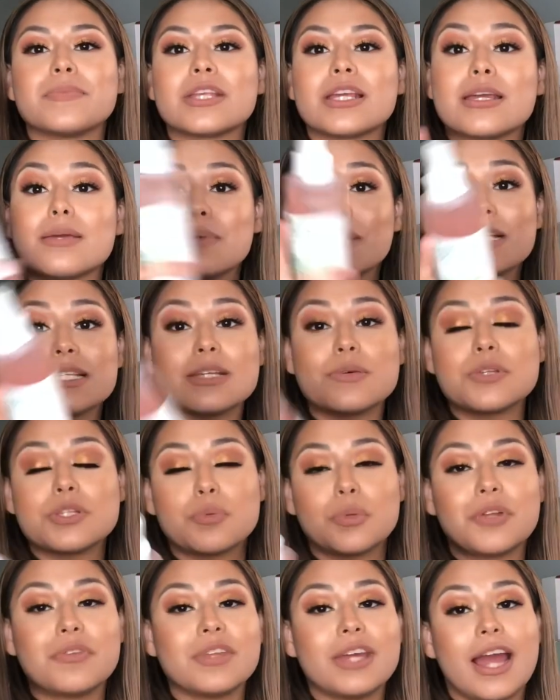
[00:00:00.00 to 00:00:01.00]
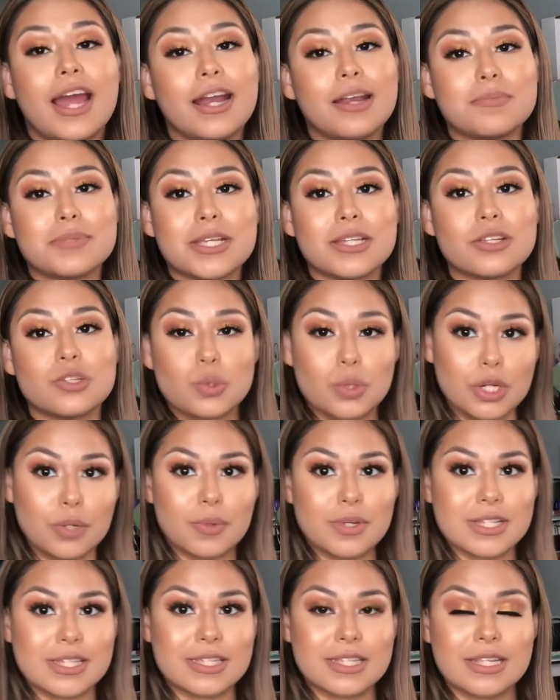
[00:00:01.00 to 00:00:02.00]
because it was one of the items at the
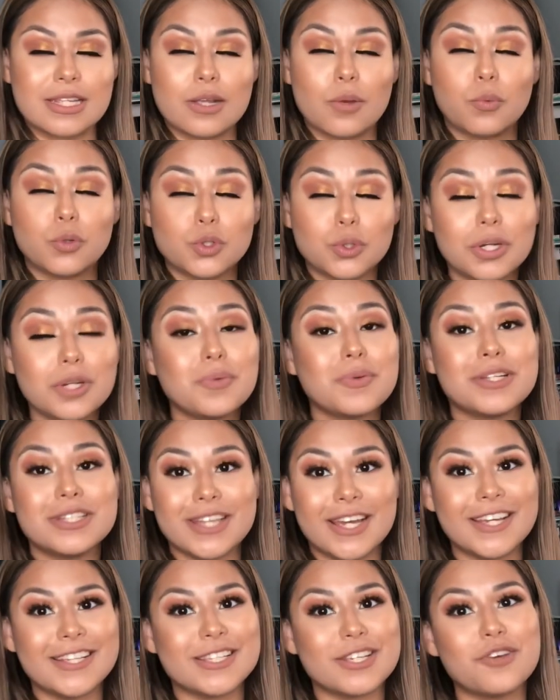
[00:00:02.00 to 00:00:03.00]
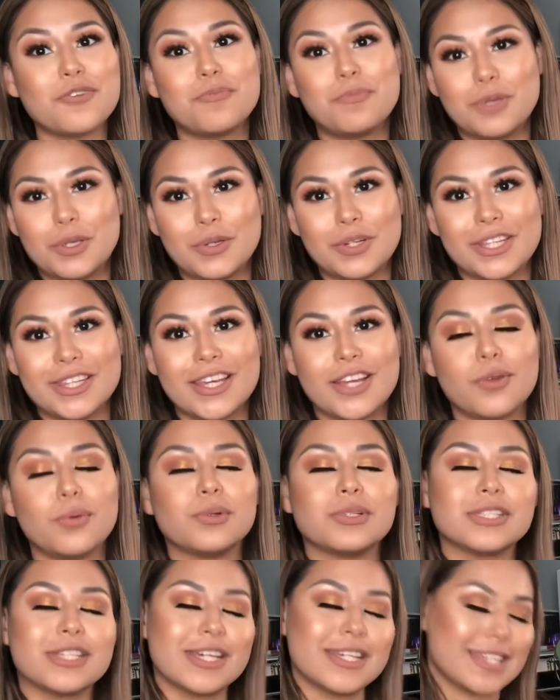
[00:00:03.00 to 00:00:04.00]
21 Days of Beauty that
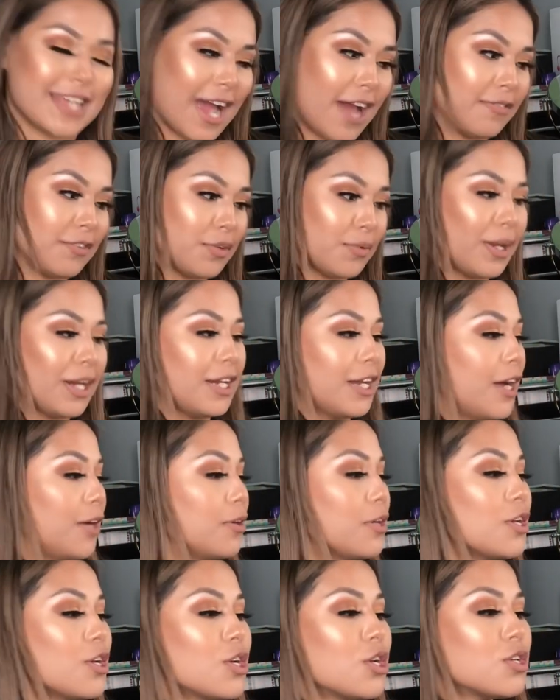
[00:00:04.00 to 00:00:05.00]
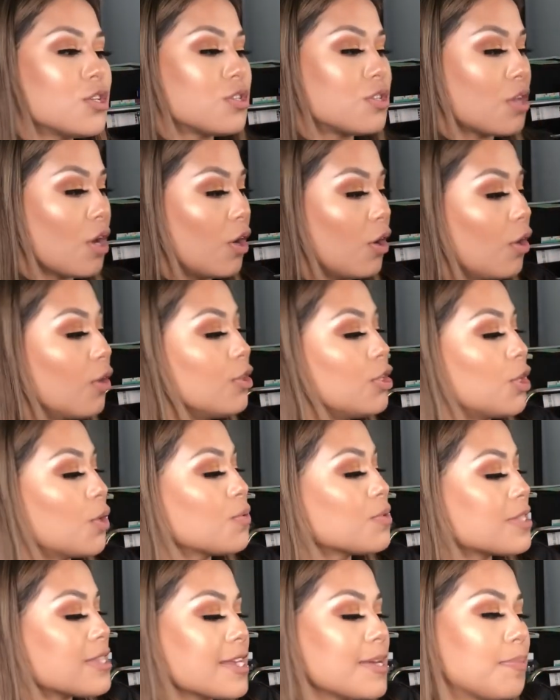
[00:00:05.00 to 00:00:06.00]
Ulta is having right now. So
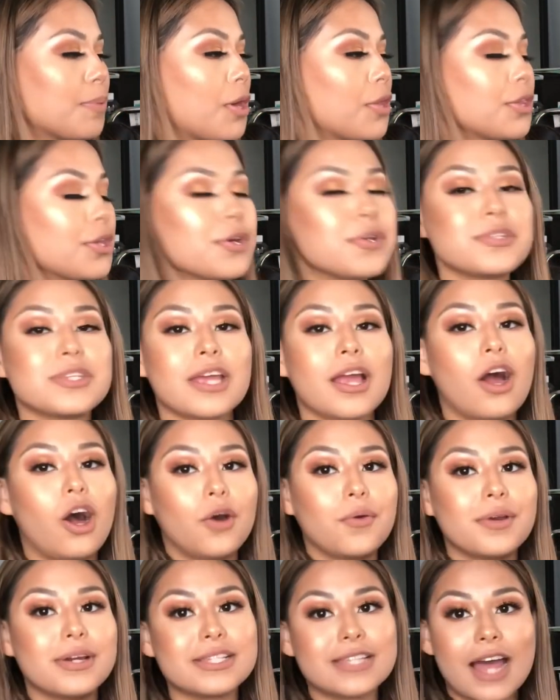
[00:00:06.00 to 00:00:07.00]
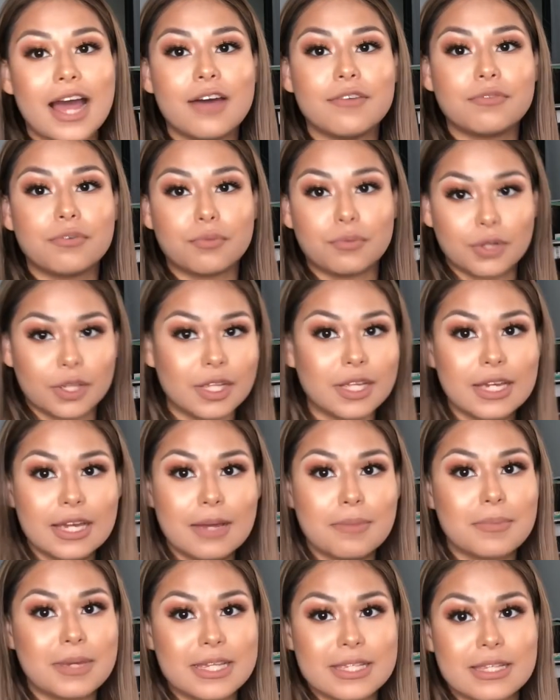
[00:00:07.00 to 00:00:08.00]
don't sleep on those. They always have really
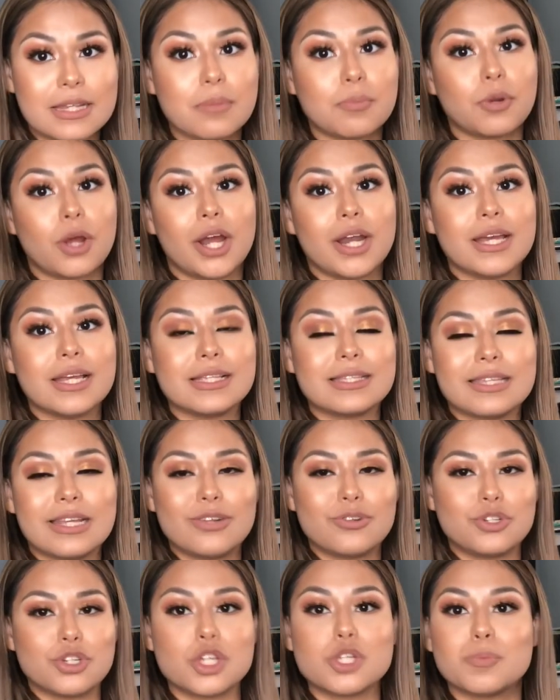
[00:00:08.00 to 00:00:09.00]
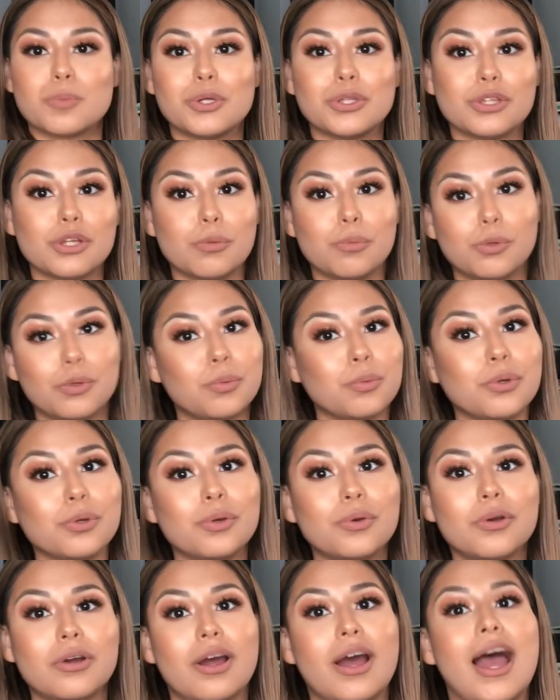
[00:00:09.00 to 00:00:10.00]
amazing products. They don't just put their
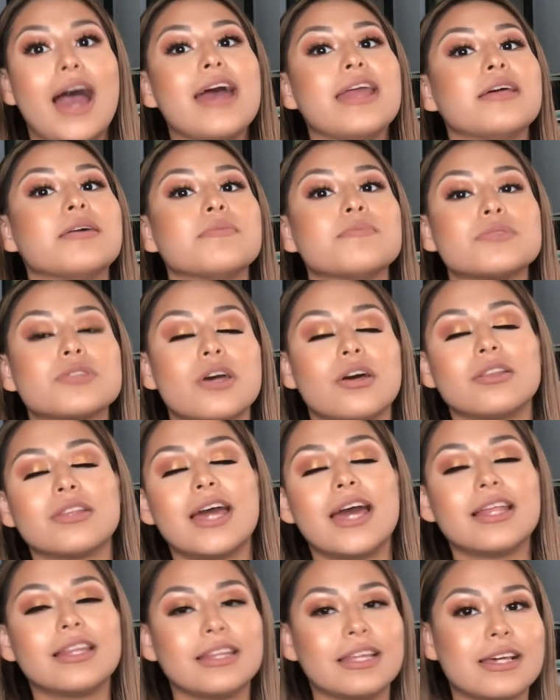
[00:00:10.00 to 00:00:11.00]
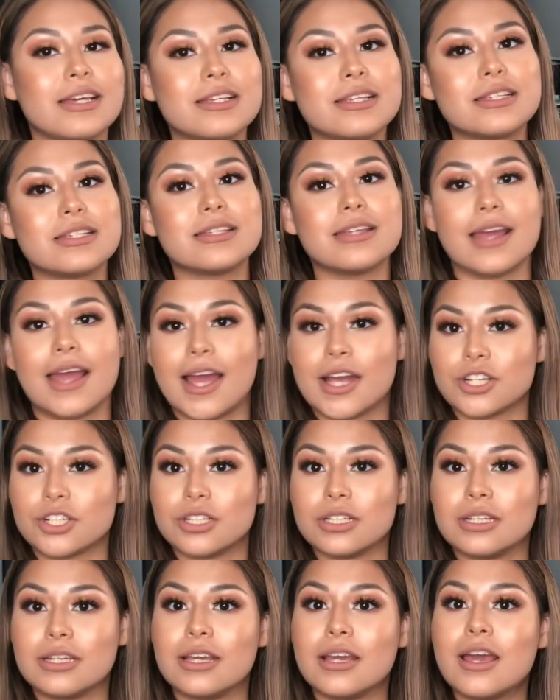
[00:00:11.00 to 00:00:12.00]
boo-boo items on that list. They
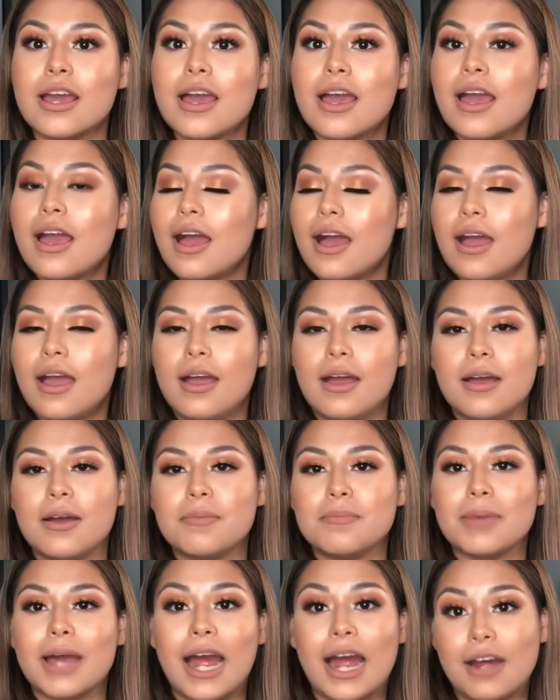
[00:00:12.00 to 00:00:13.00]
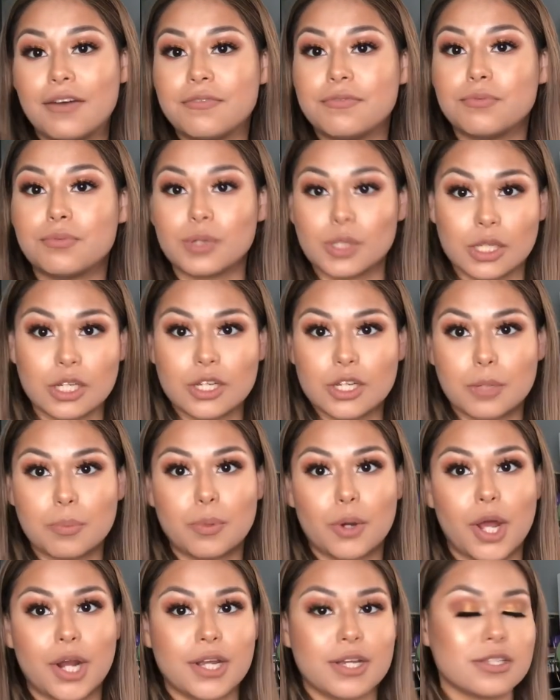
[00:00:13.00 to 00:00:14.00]
actually have really good
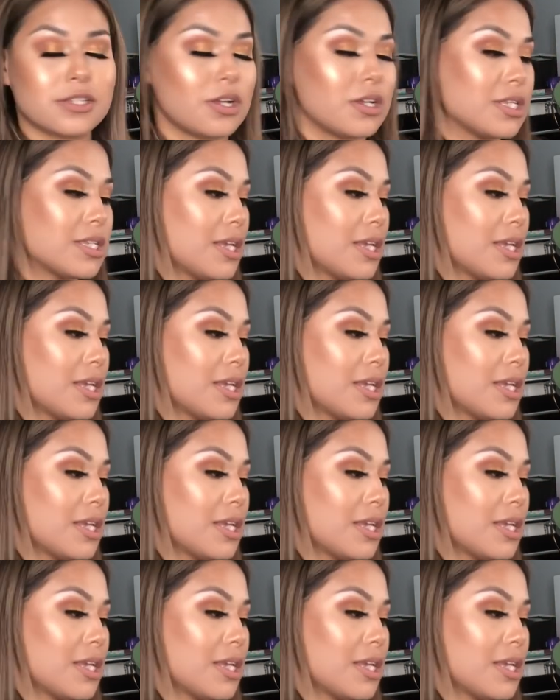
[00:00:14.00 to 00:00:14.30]
products on